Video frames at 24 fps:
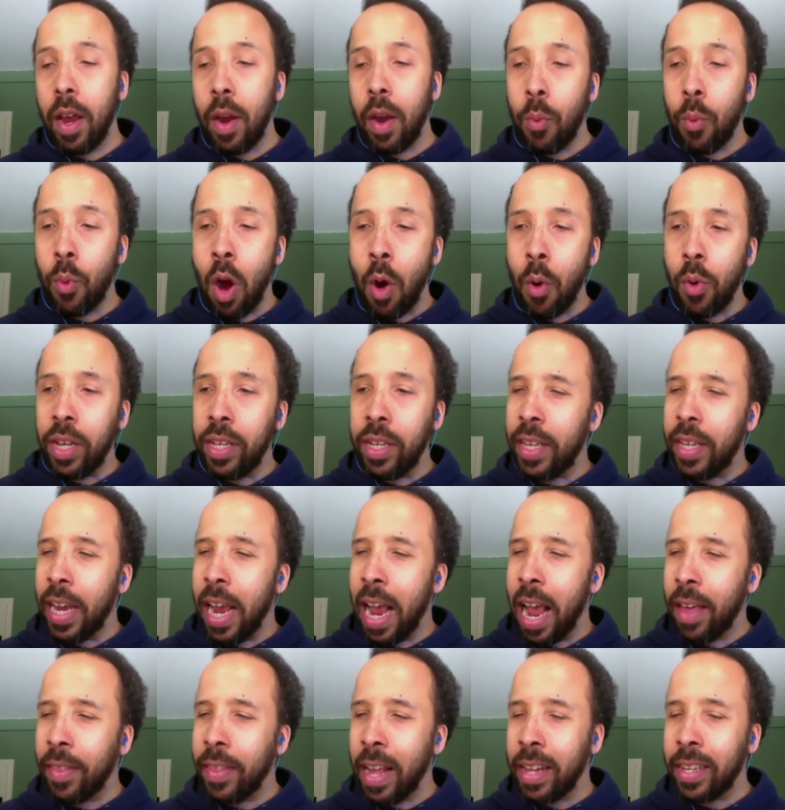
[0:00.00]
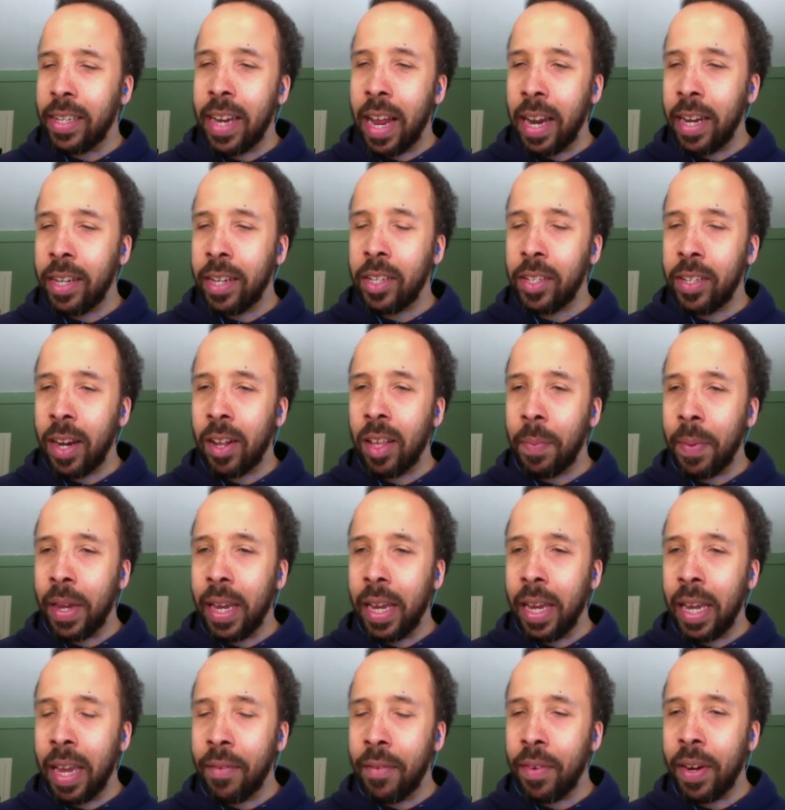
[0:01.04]
we're already seeing how that's not necessarily
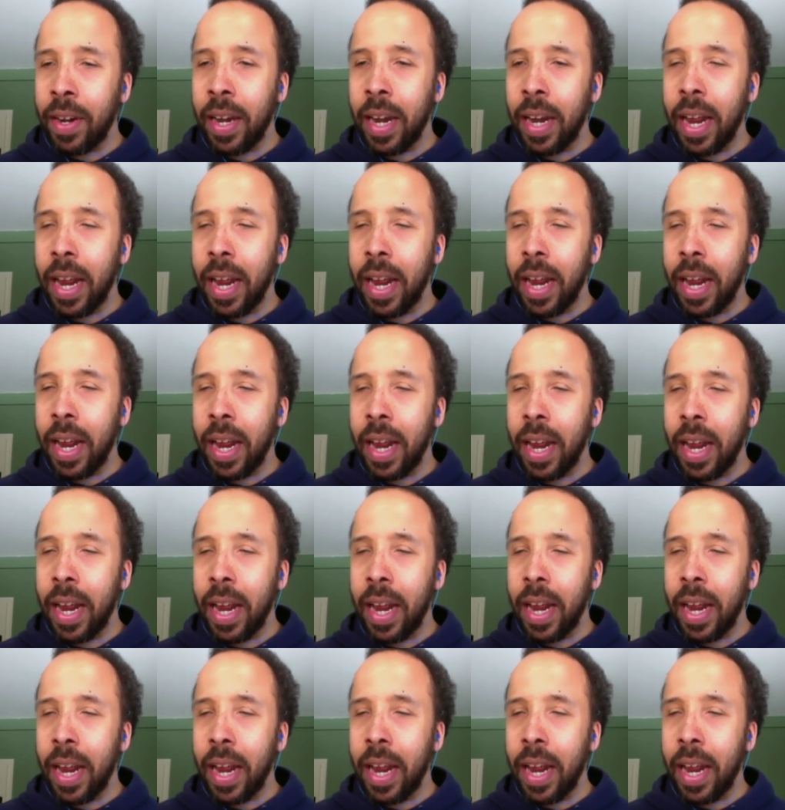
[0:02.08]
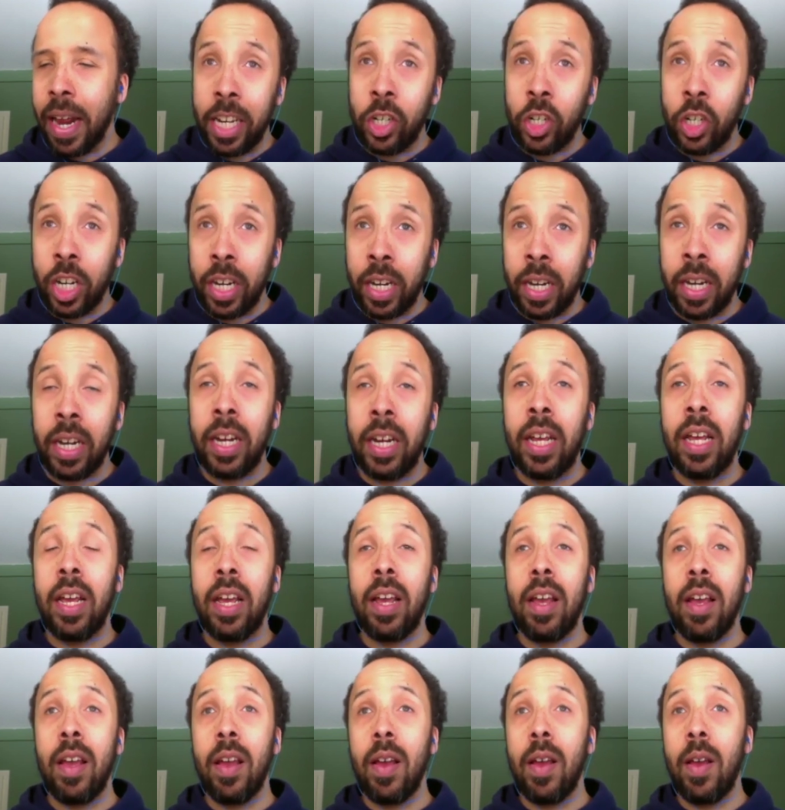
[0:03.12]
being given as much attention
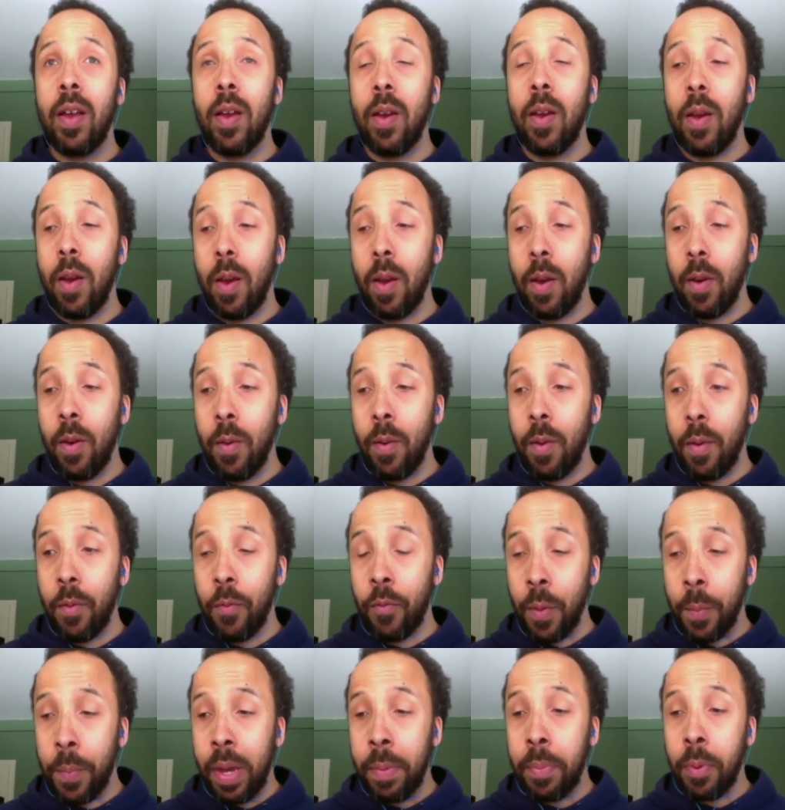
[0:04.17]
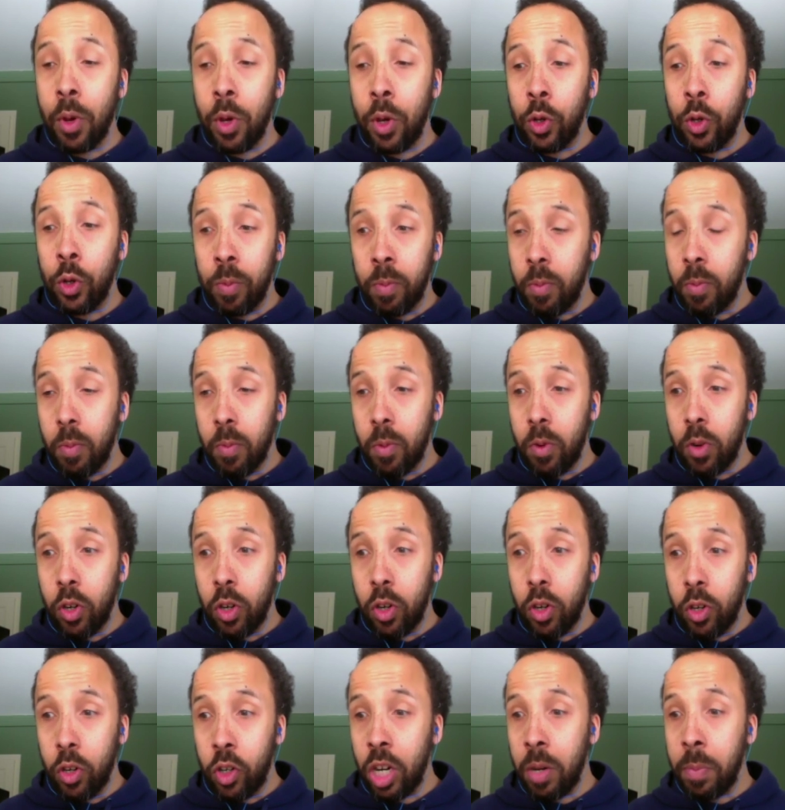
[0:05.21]
from people who
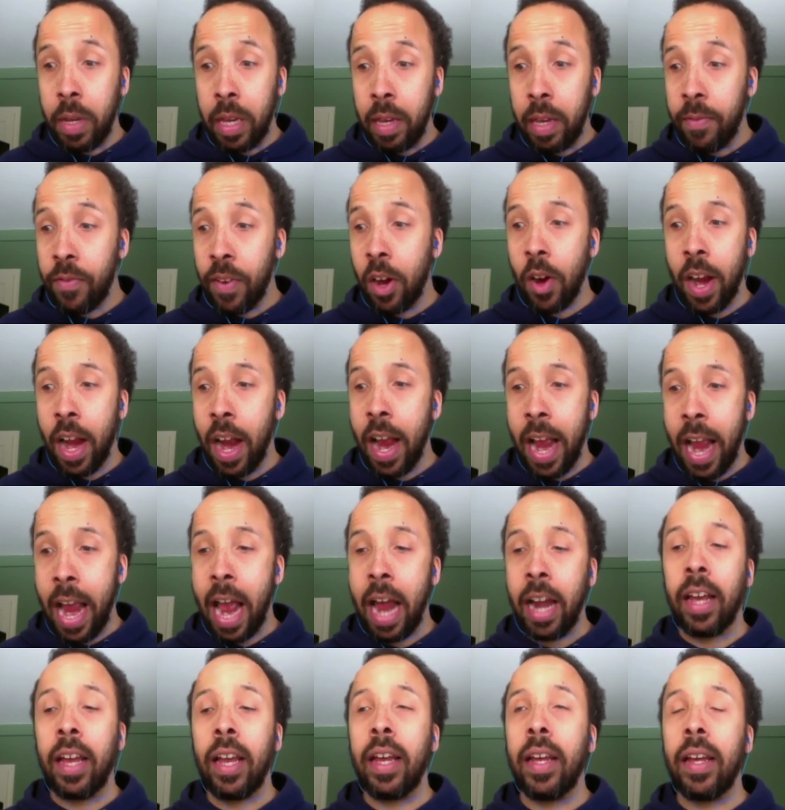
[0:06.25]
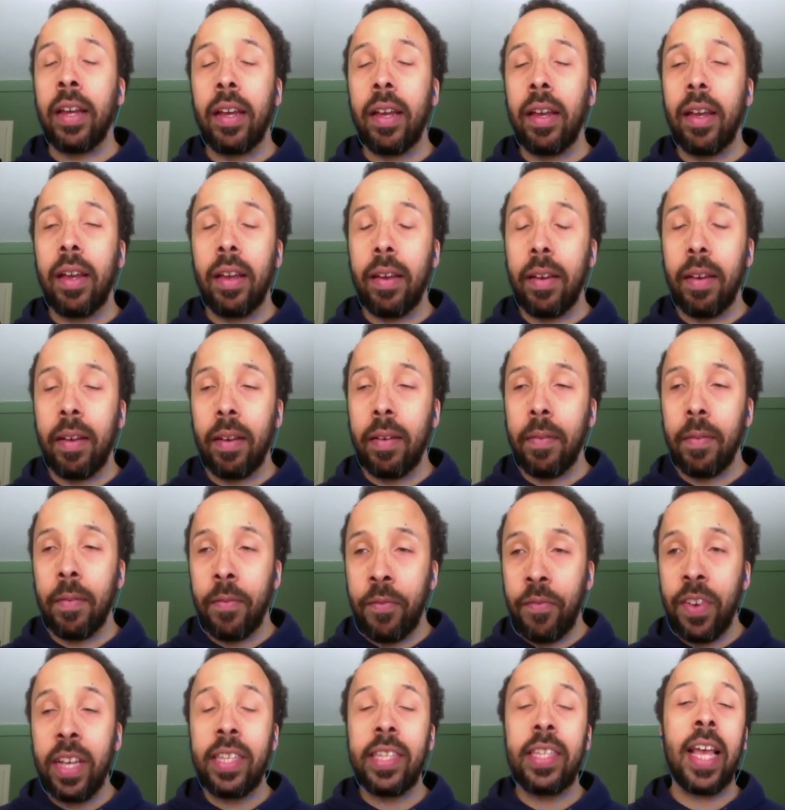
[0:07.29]
should be figuring out how to
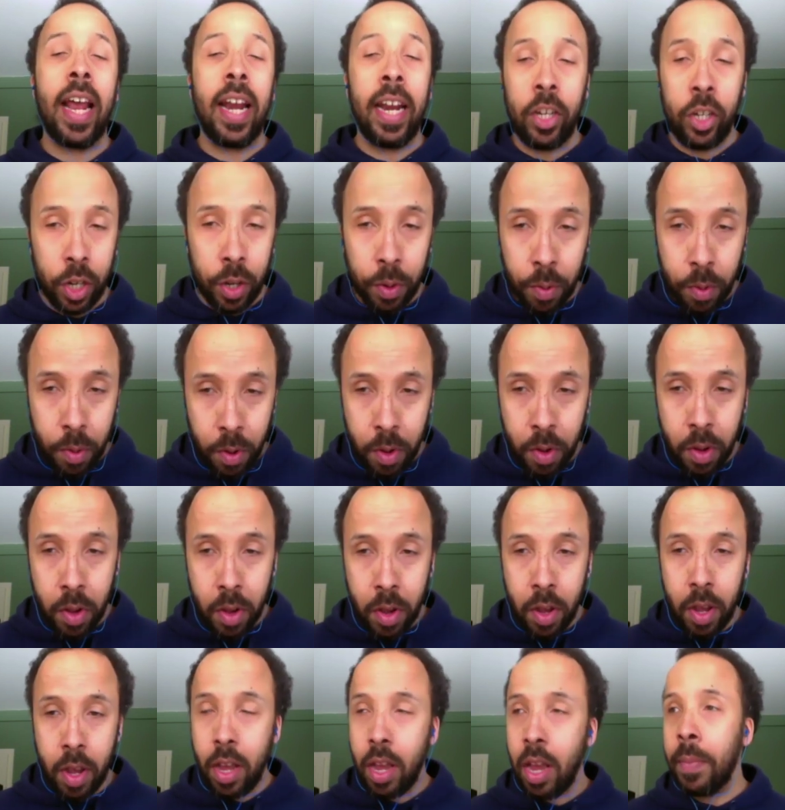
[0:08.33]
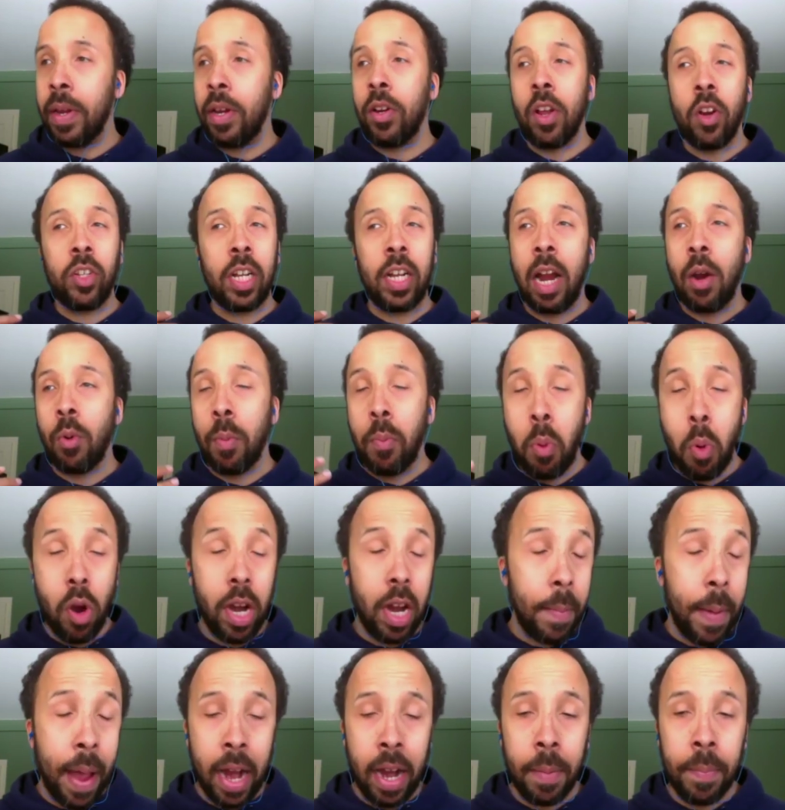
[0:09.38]
fix that issue. I mean, there's a lot of reporting
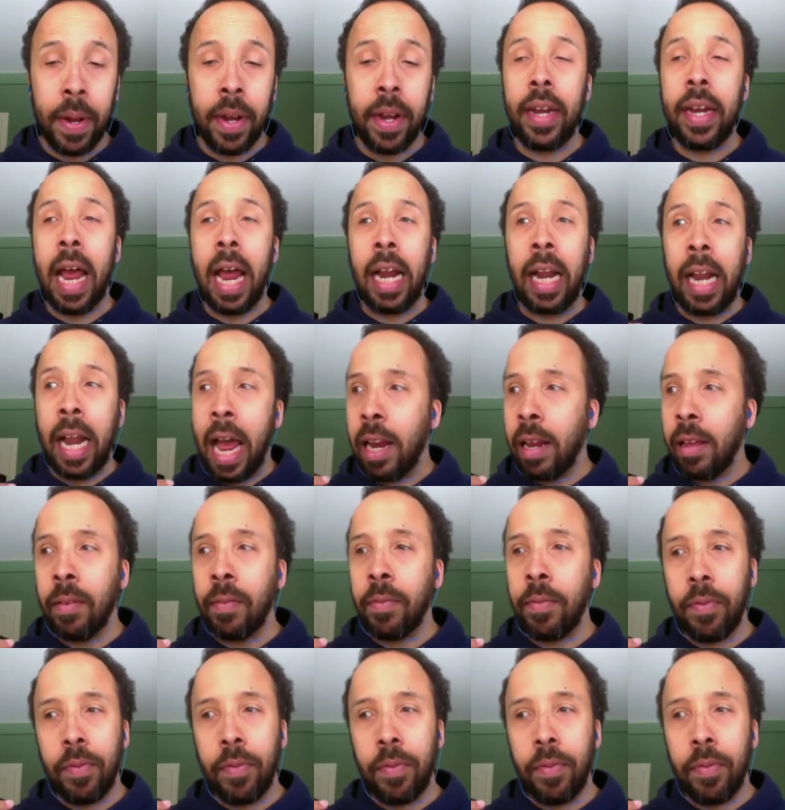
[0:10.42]
about it, but not a lot of,